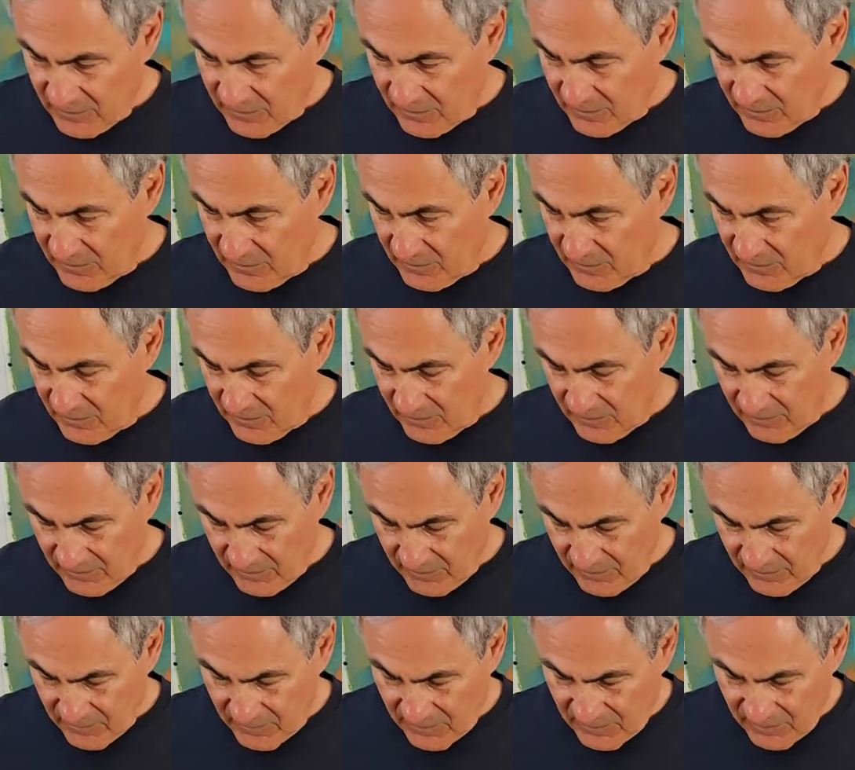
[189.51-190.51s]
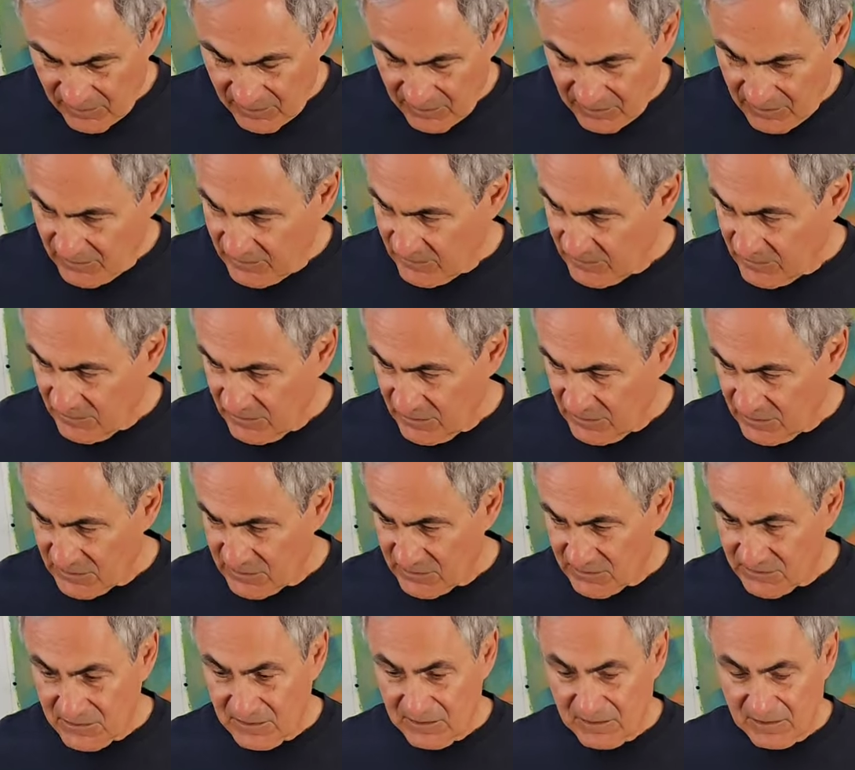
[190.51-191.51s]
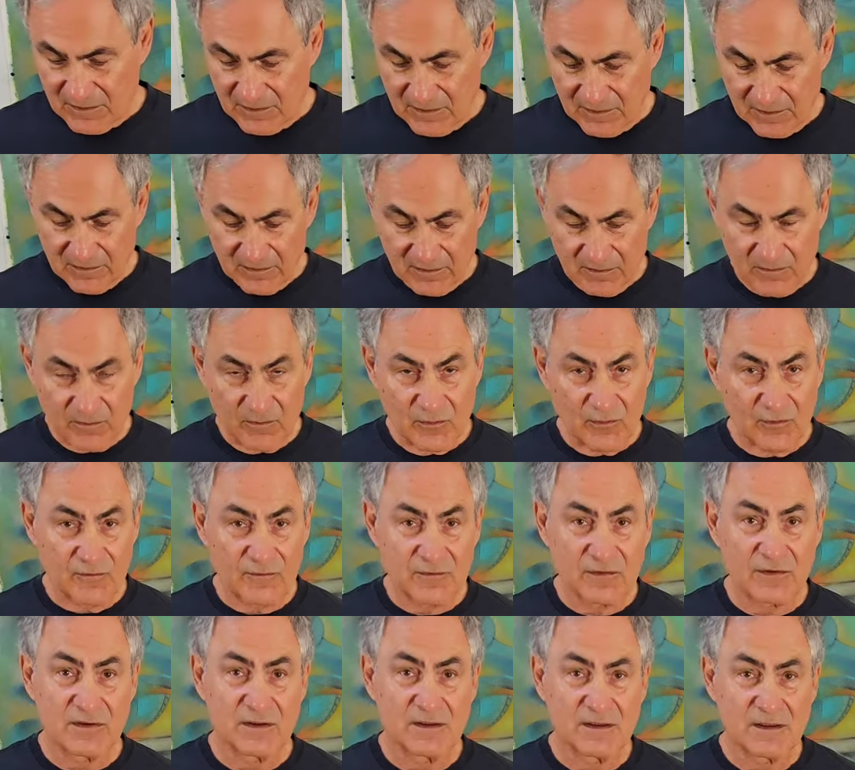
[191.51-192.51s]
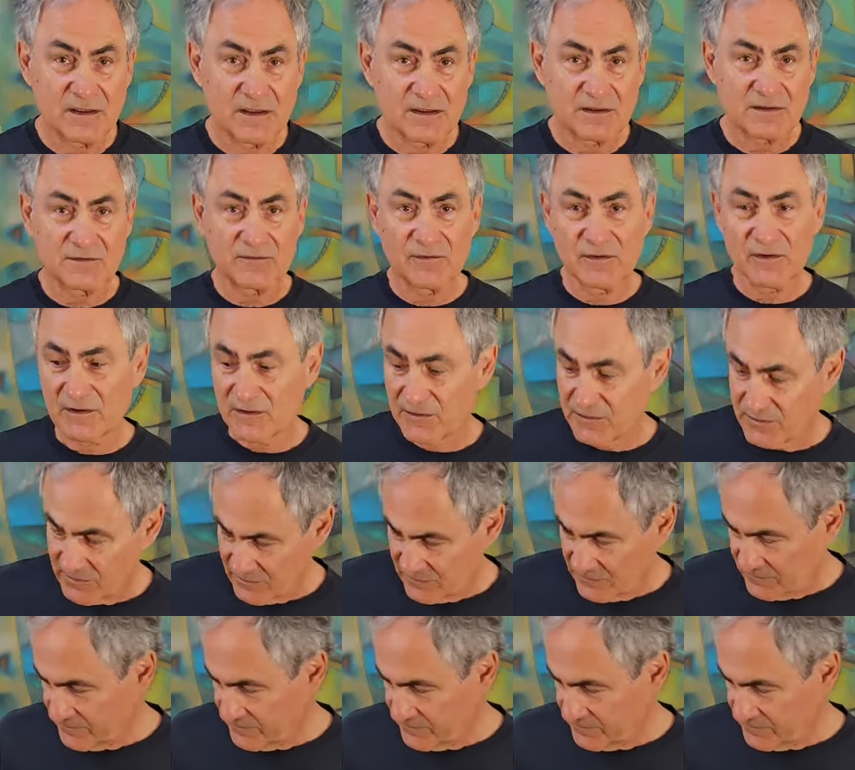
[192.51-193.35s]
Uh, okay, let's uh, move to the next phase.